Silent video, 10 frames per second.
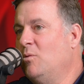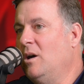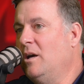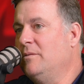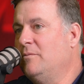
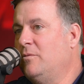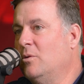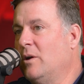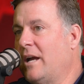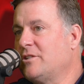one
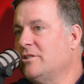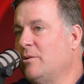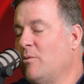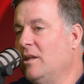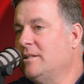for
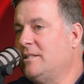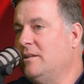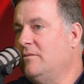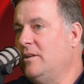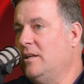actually a
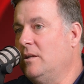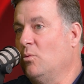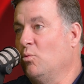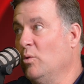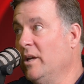relative in
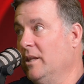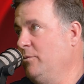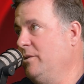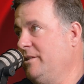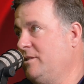a really,
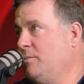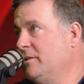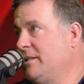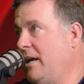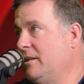really
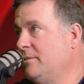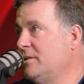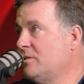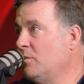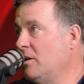small town. I
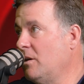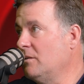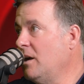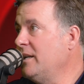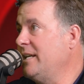mean, it's where
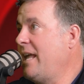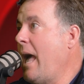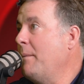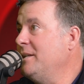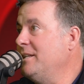our hunting
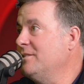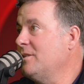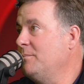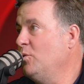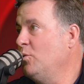cabin
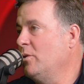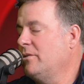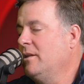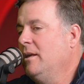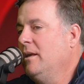is up
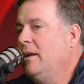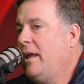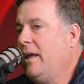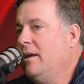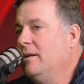north.
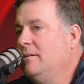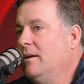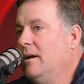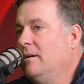And